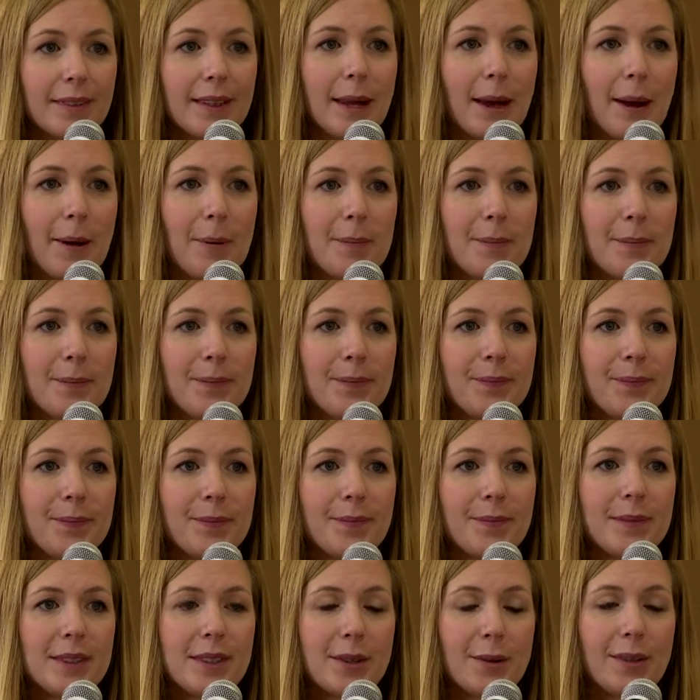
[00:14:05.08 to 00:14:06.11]
Yeah.
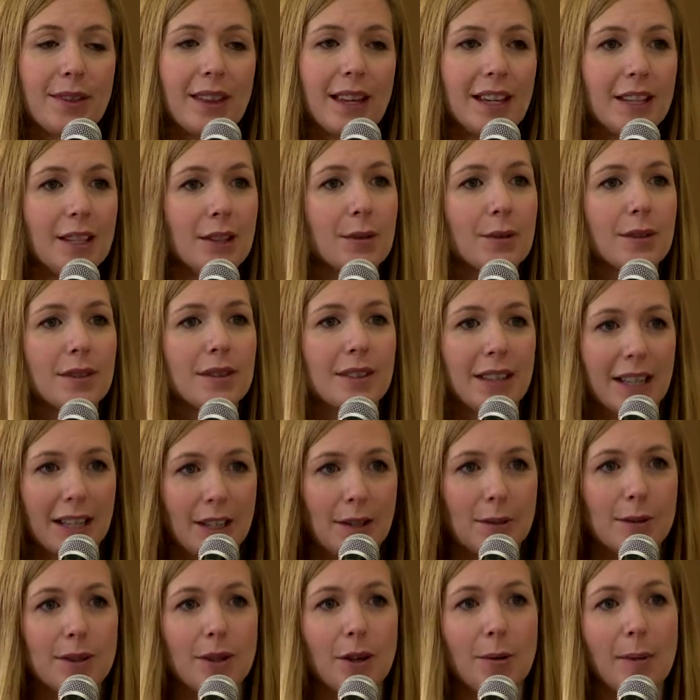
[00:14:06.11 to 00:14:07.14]
So thank you
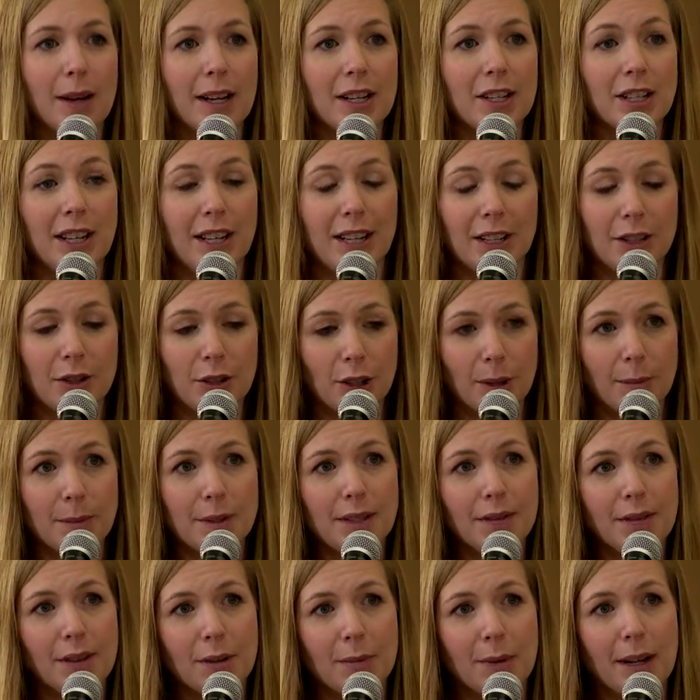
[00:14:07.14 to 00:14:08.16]
so much. And in terms
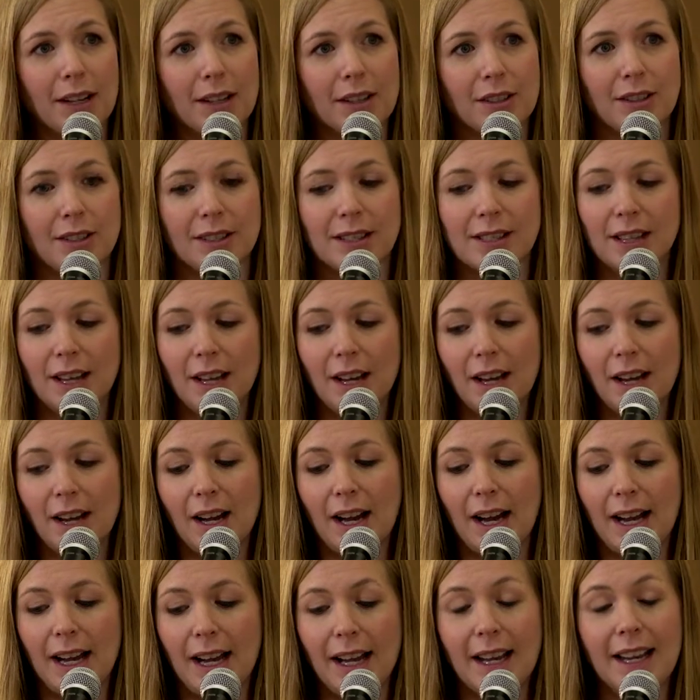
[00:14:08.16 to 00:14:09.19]
of the records,
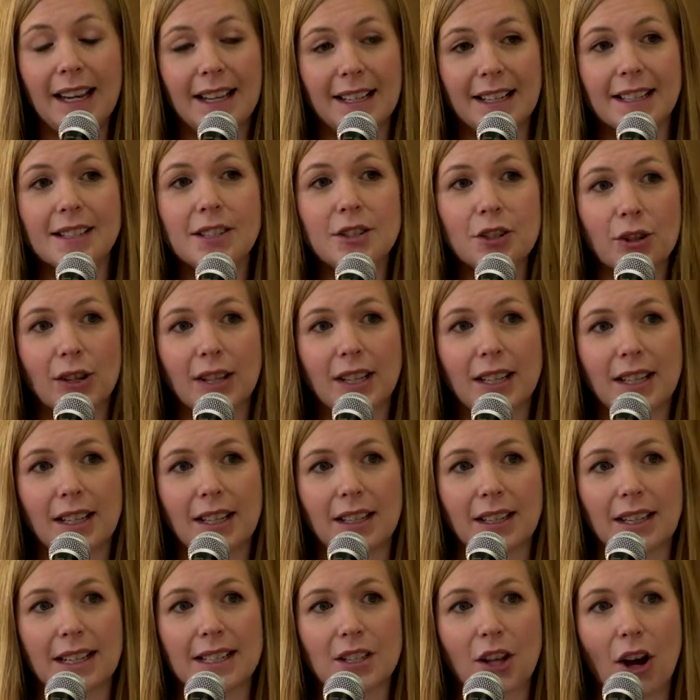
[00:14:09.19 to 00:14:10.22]
it is
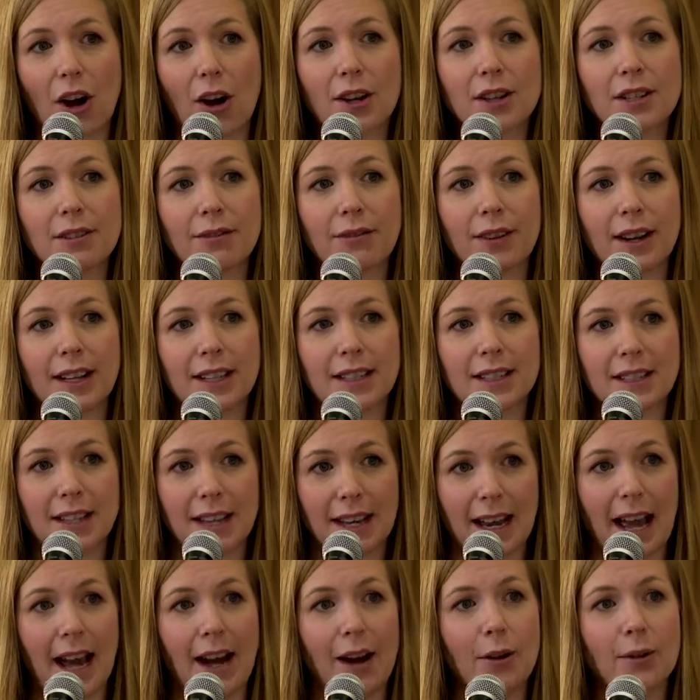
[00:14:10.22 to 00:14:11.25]
tricky. It's hard to find
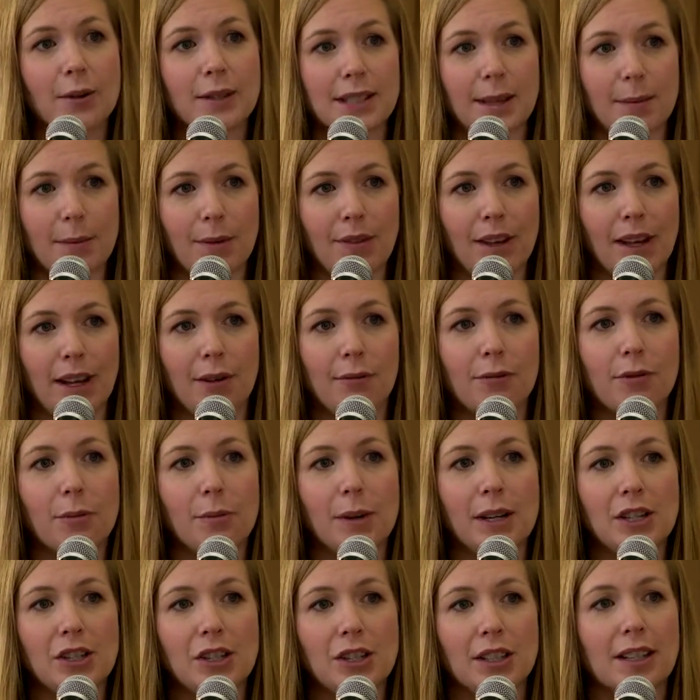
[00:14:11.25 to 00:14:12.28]
now some of that
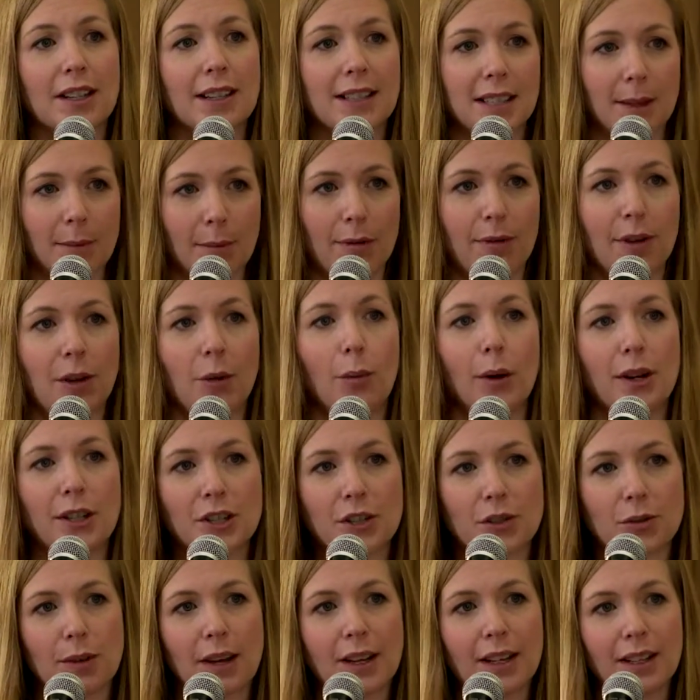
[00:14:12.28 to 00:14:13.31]
information because some of it was
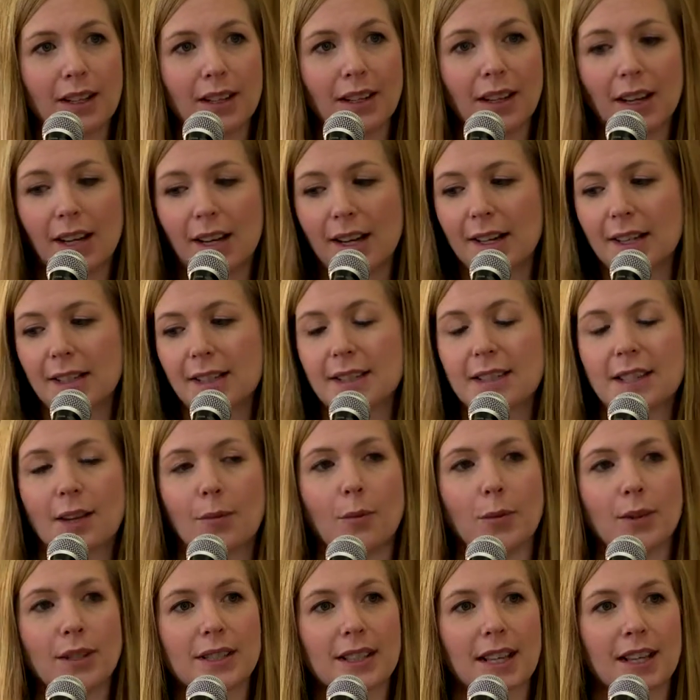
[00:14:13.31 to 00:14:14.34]
shredded.
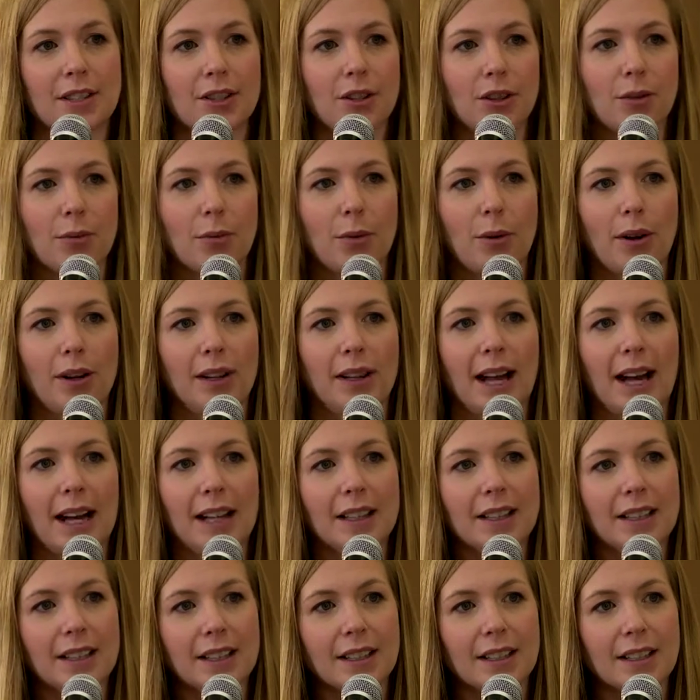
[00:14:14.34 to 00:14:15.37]
Some was sent to the Royal
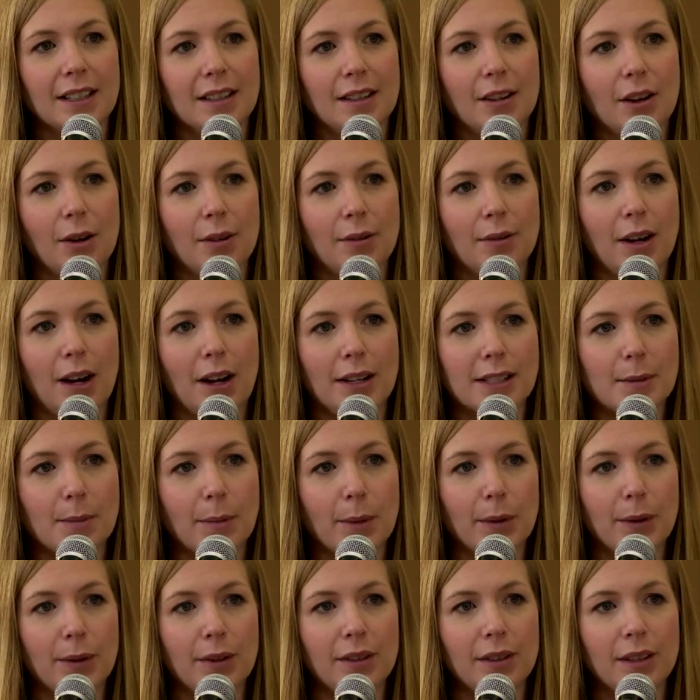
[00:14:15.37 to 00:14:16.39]
Alec
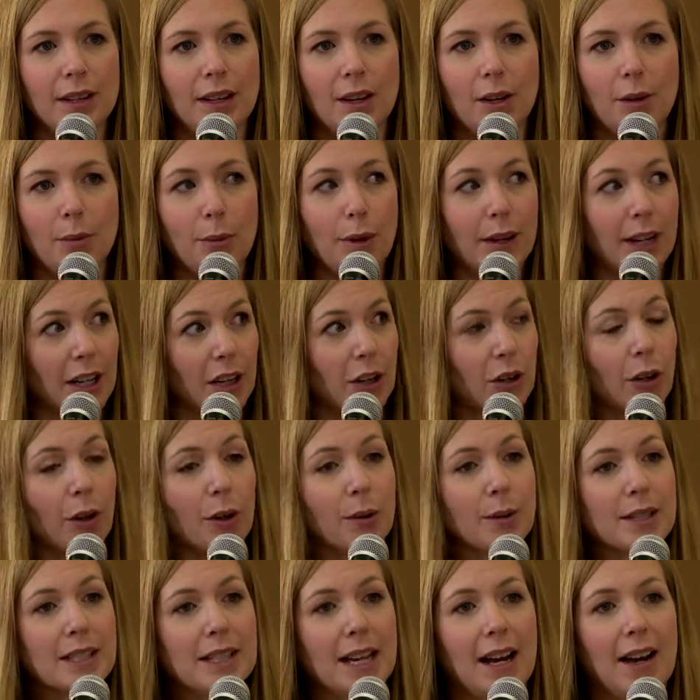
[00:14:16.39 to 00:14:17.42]
Hospital when it
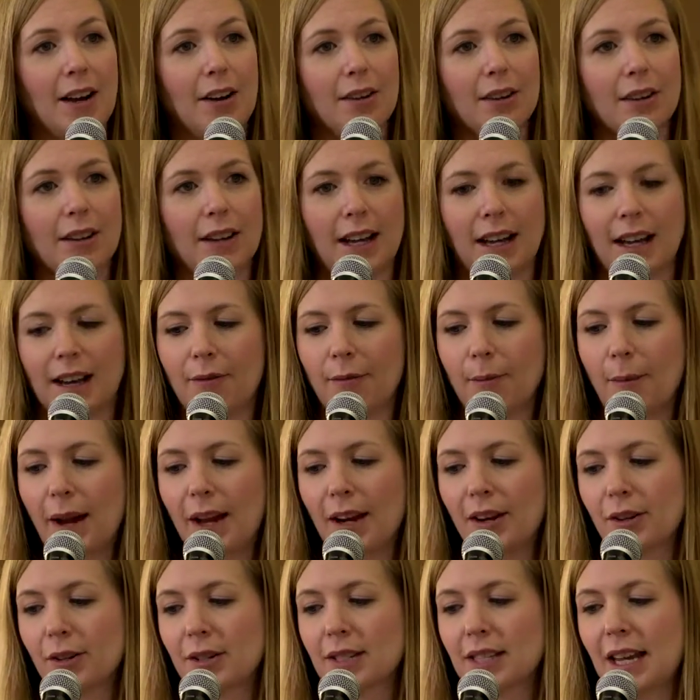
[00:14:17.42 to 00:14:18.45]
closed down. And my
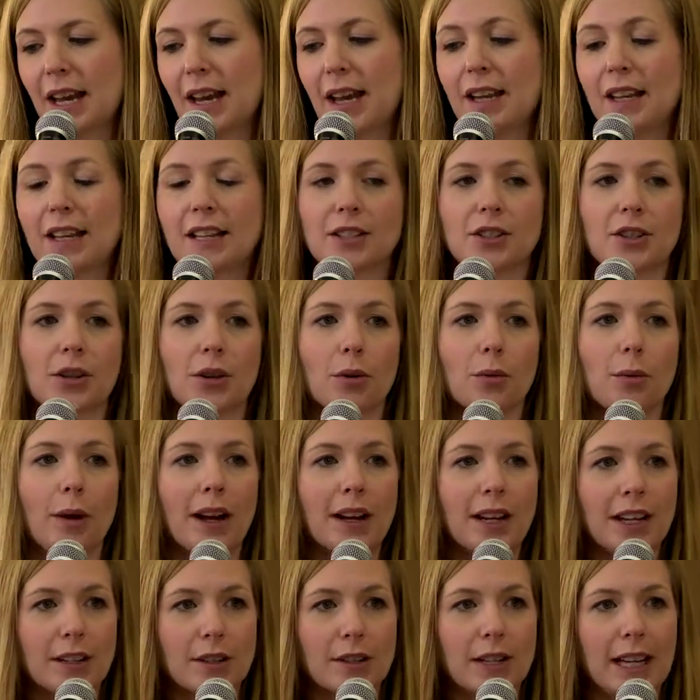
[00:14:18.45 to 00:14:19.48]
understanding is their
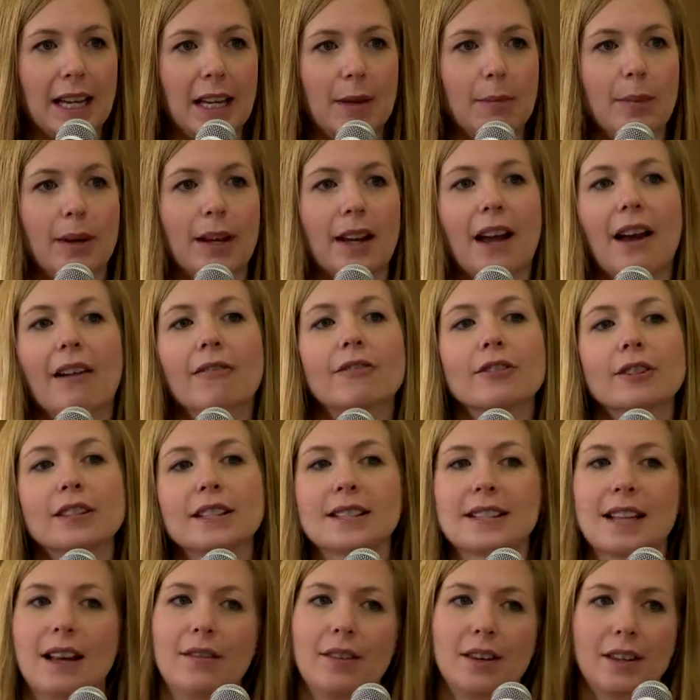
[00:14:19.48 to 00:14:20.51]
record keeping every
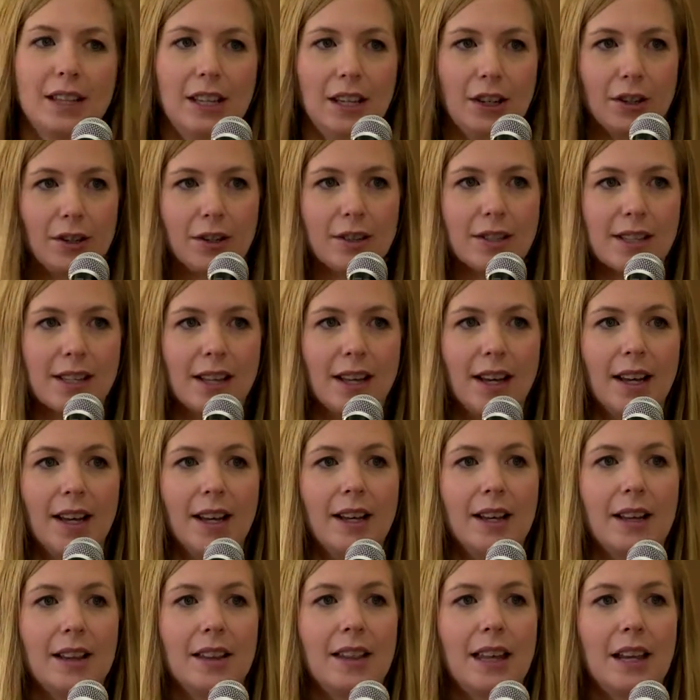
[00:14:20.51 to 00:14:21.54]
7 years,
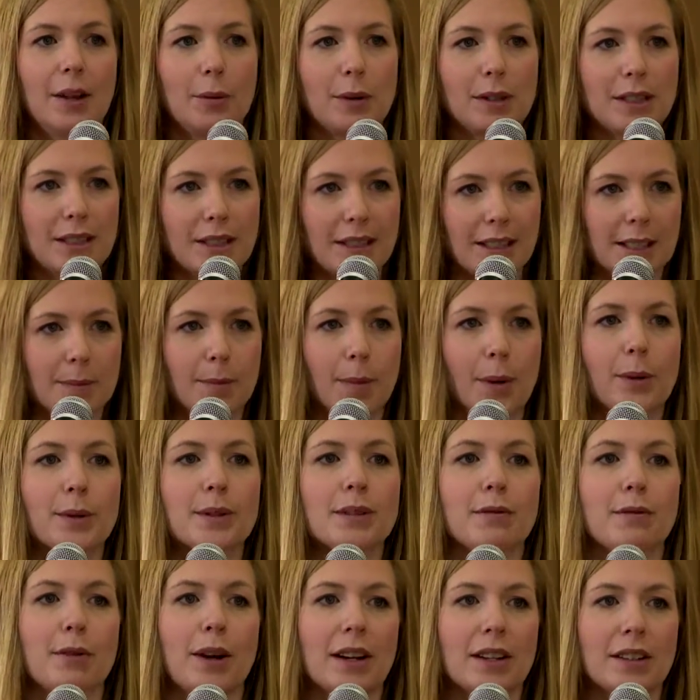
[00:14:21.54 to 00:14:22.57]
they would dispose
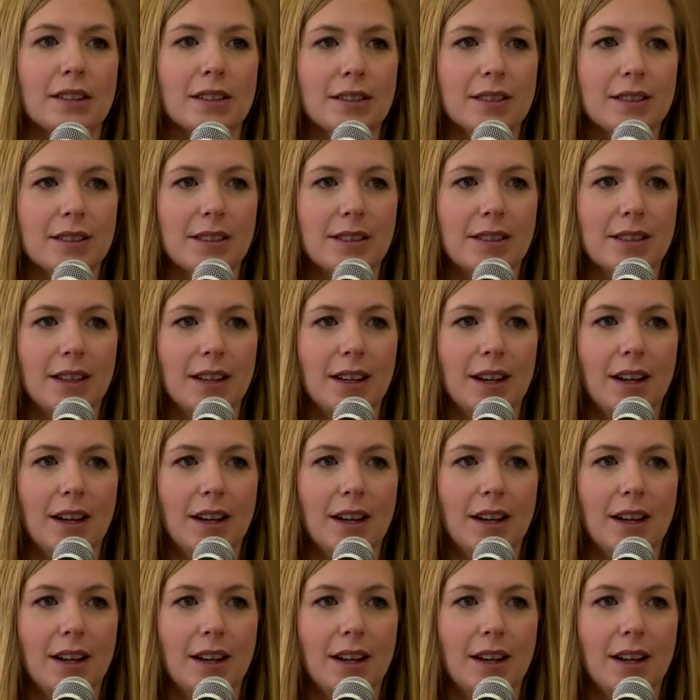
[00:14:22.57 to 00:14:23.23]
of records.